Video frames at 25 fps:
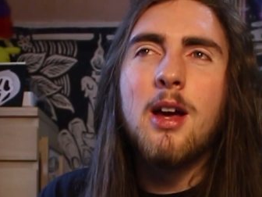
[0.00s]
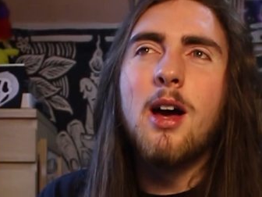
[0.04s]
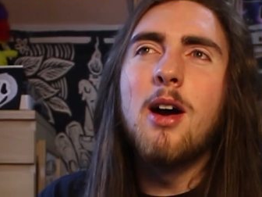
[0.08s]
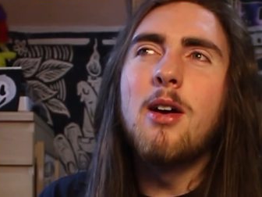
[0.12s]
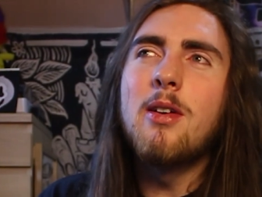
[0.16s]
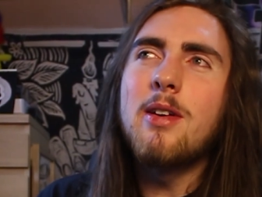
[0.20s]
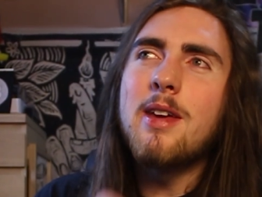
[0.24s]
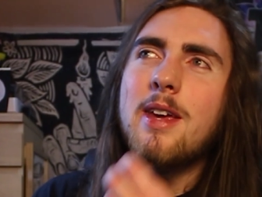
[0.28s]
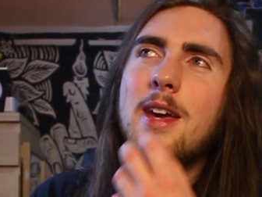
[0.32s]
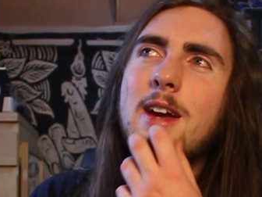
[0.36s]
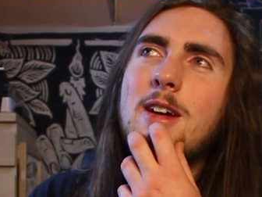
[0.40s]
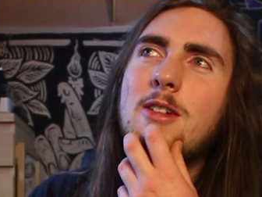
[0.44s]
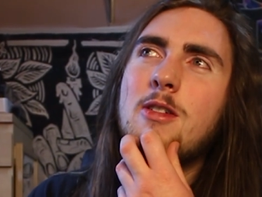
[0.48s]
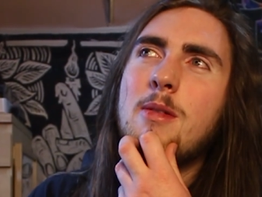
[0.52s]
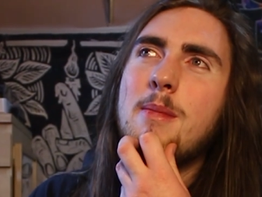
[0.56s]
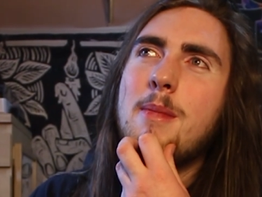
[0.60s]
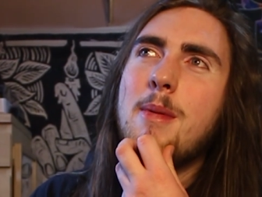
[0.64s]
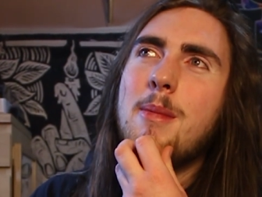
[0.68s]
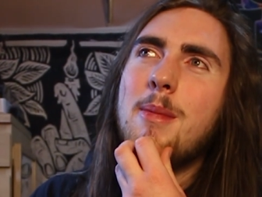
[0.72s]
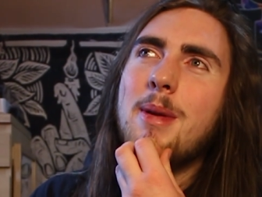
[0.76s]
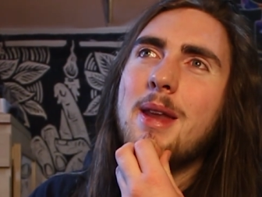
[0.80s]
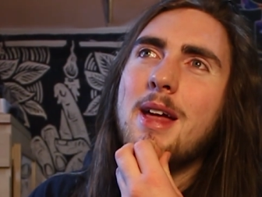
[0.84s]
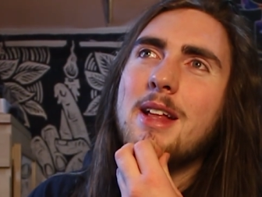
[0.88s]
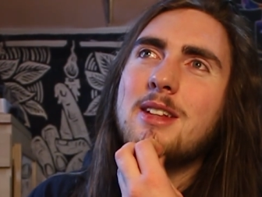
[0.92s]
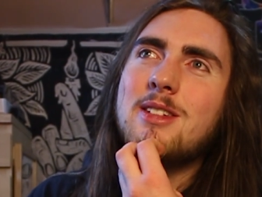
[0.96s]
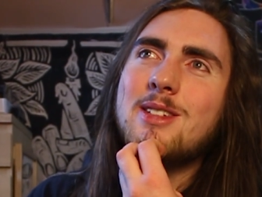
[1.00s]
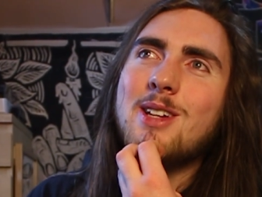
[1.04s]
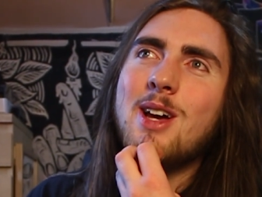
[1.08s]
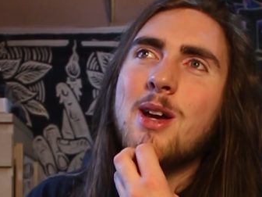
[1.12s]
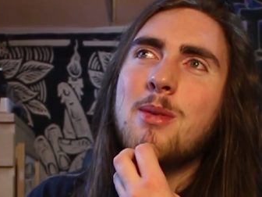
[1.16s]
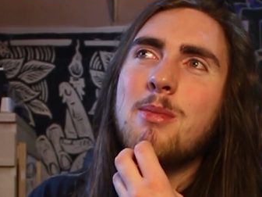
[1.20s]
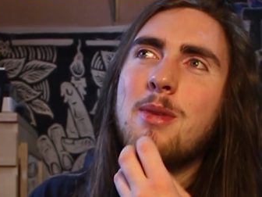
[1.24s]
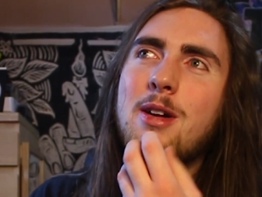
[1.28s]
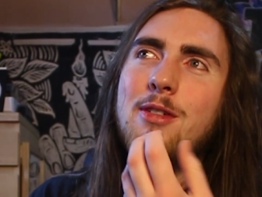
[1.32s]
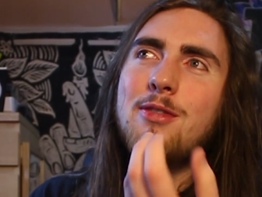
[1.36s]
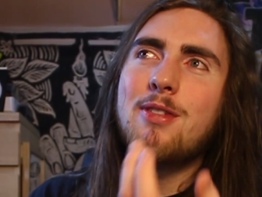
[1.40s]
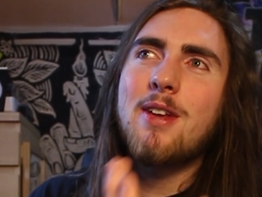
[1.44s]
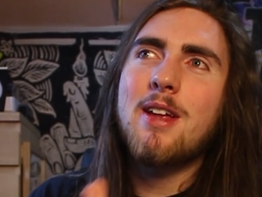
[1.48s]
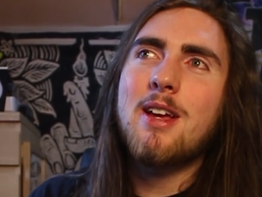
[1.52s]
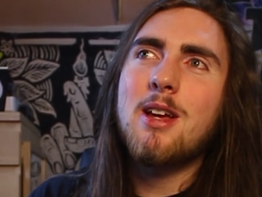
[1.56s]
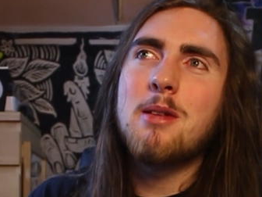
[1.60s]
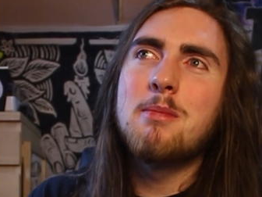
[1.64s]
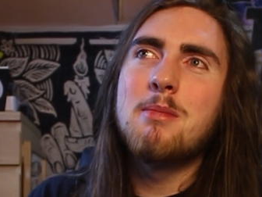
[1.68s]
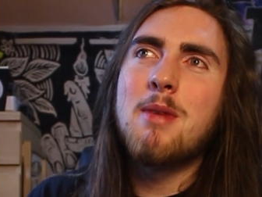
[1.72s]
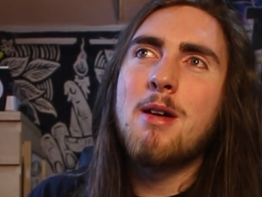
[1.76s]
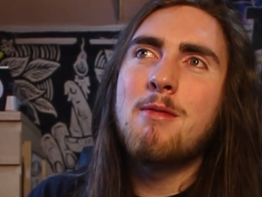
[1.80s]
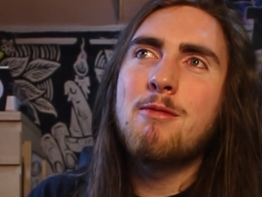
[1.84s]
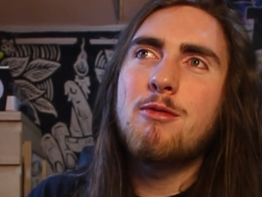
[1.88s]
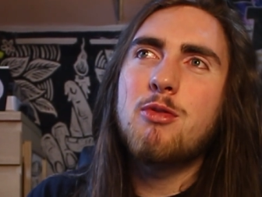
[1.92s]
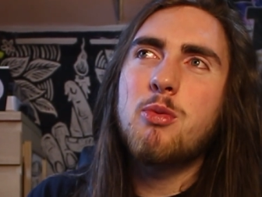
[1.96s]
oh yeah, remember that time where for like a
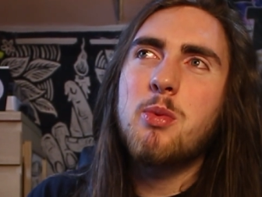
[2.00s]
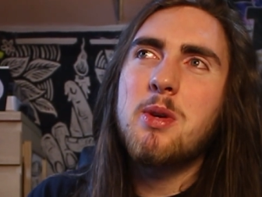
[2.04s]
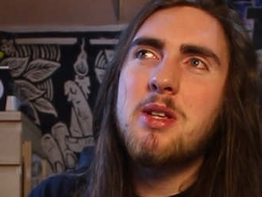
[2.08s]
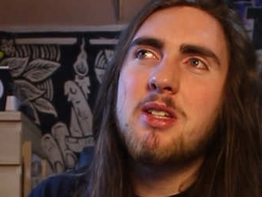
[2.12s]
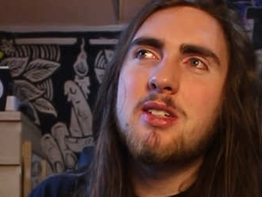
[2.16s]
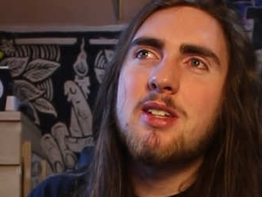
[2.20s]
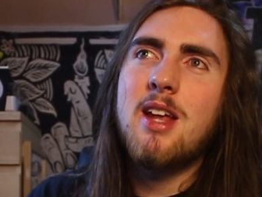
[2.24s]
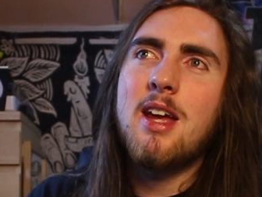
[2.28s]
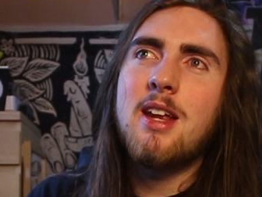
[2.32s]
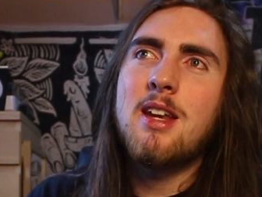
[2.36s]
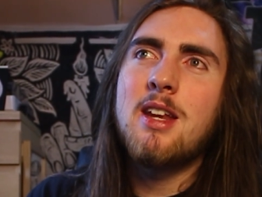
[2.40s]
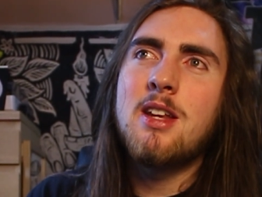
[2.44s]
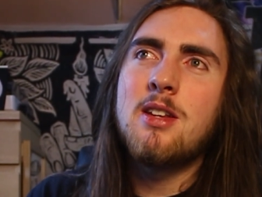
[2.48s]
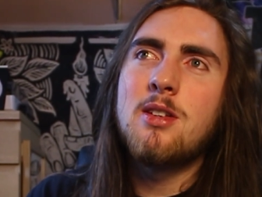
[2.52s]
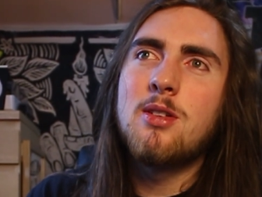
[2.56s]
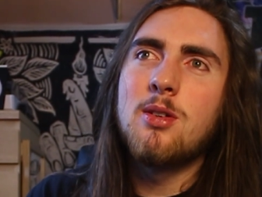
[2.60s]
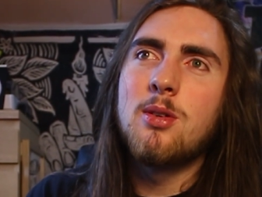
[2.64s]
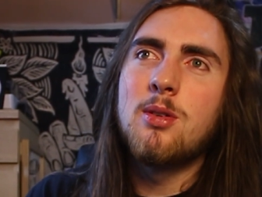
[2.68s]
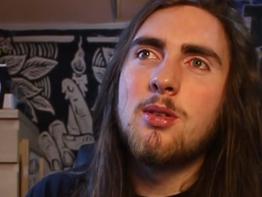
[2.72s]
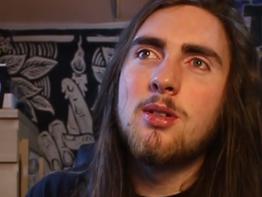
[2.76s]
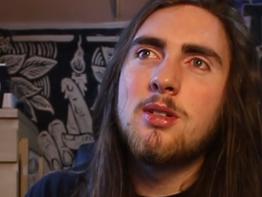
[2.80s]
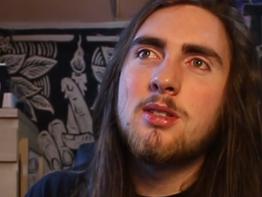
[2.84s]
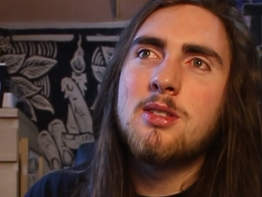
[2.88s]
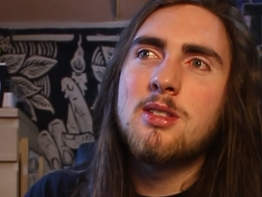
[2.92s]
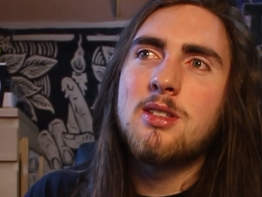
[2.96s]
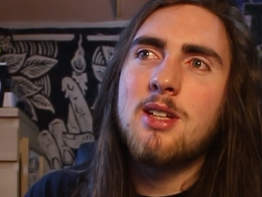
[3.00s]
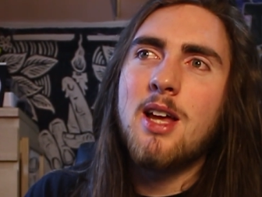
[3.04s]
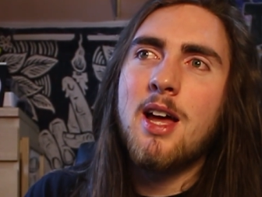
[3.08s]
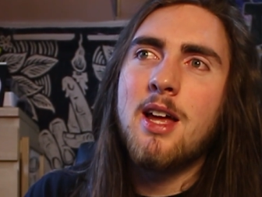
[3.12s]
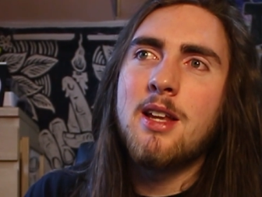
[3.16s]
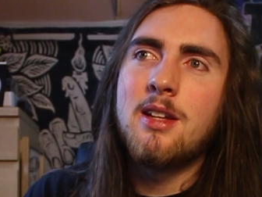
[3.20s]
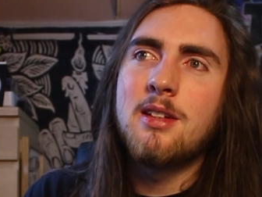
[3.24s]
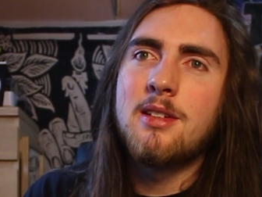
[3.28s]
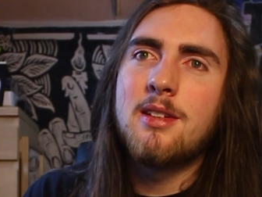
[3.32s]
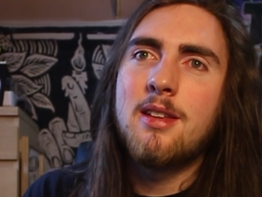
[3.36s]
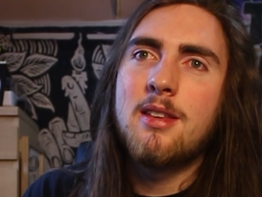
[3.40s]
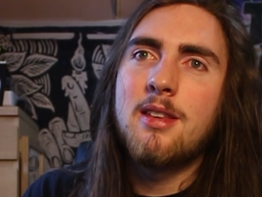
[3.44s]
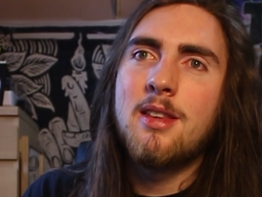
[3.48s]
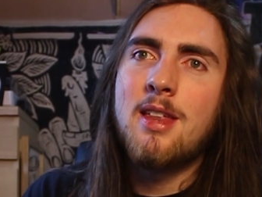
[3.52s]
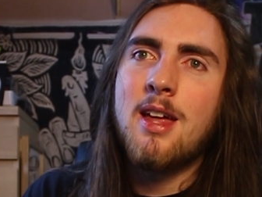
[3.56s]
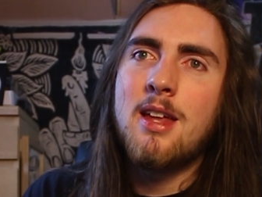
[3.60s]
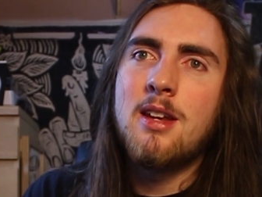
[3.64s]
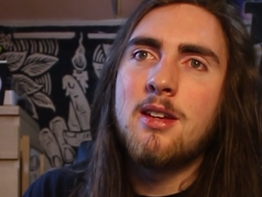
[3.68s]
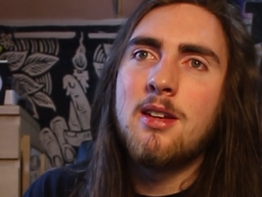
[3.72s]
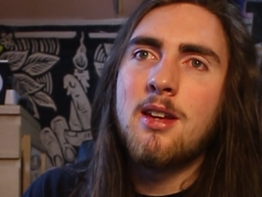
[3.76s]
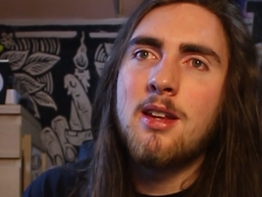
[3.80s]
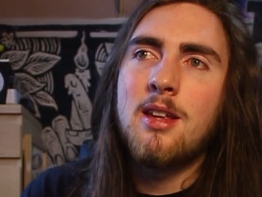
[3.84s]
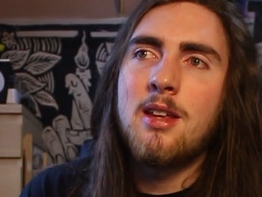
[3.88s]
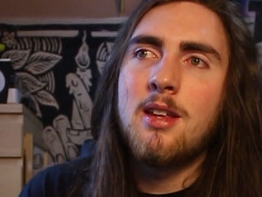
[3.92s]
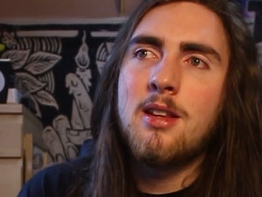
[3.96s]
month we stayed indoors and
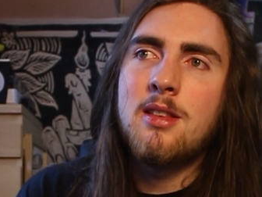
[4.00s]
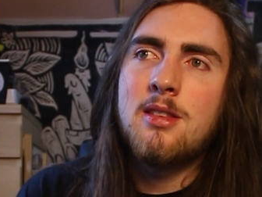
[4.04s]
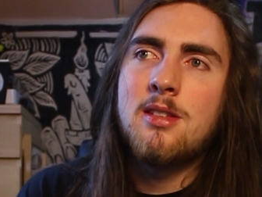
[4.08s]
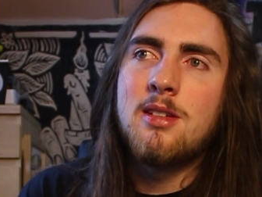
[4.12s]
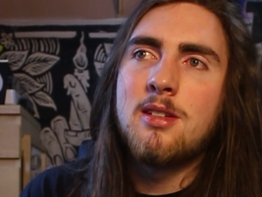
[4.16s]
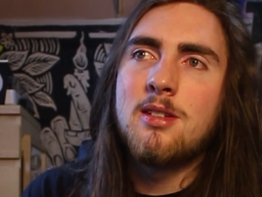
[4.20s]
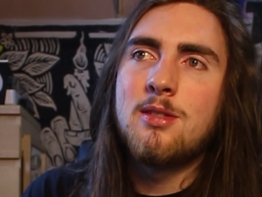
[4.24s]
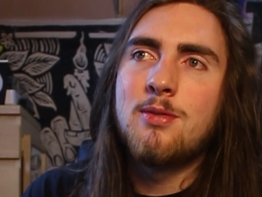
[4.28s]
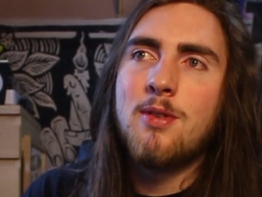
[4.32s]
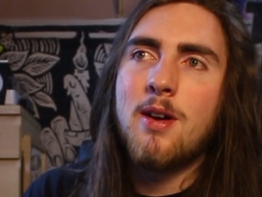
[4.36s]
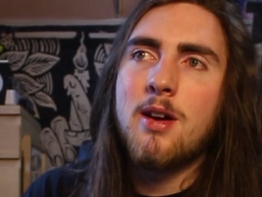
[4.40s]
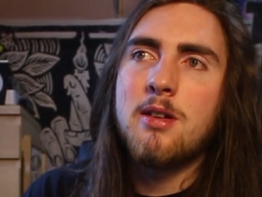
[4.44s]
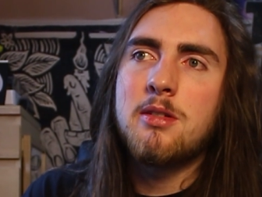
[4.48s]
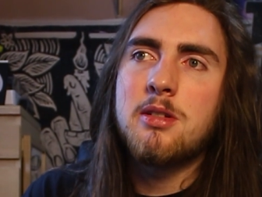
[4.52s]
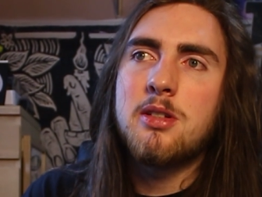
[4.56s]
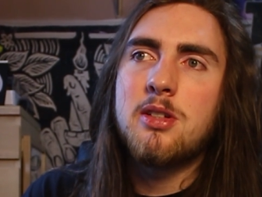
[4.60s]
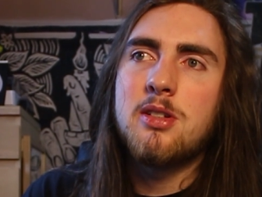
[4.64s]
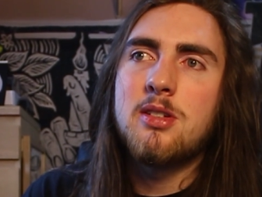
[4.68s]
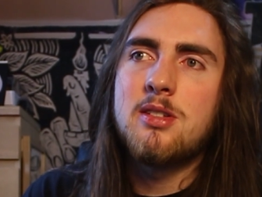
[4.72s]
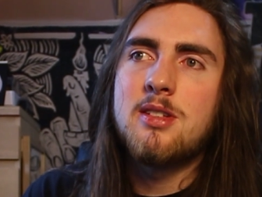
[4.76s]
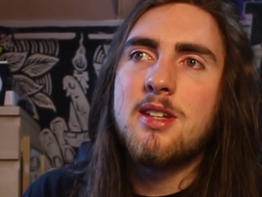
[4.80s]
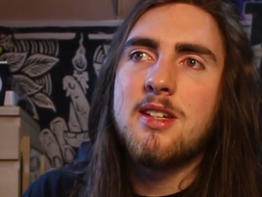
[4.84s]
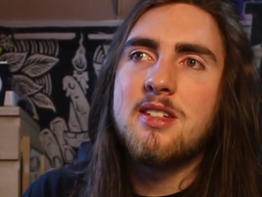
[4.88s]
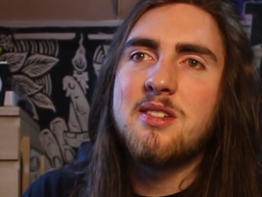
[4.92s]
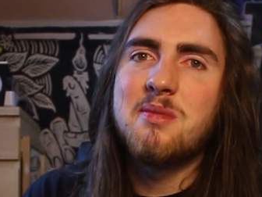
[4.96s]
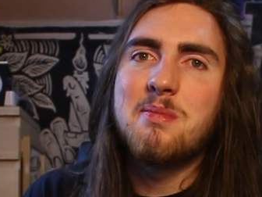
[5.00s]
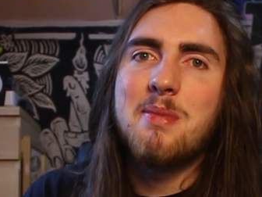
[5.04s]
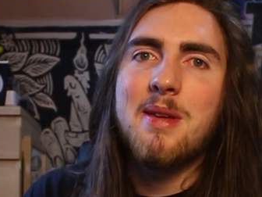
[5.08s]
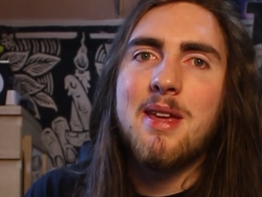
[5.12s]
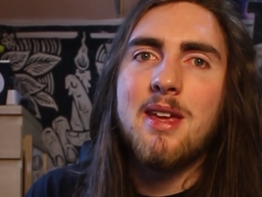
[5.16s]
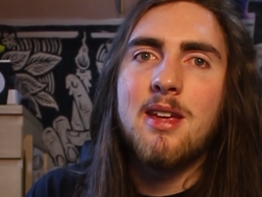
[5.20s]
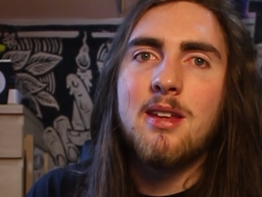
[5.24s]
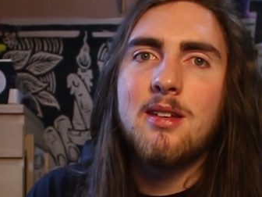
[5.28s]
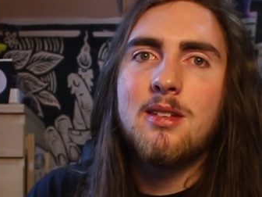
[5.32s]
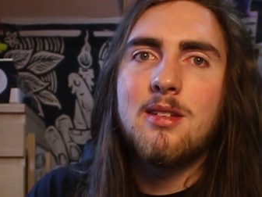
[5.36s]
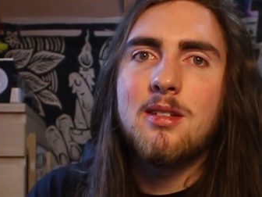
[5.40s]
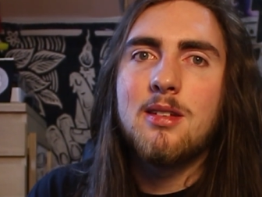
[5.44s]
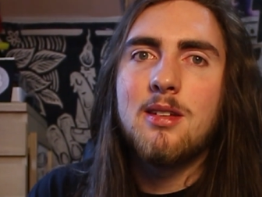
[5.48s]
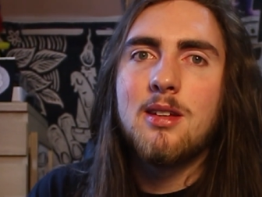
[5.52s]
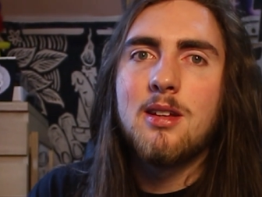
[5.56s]
then this virus just disappeared?